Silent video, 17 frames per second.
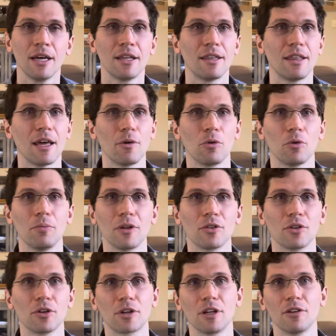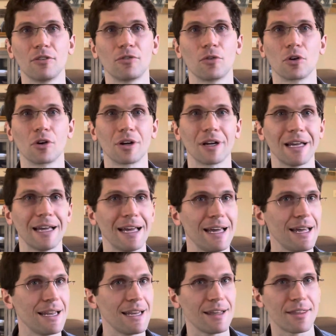they will be looking for
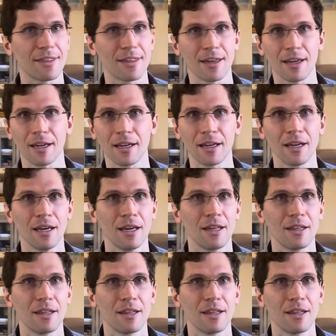anything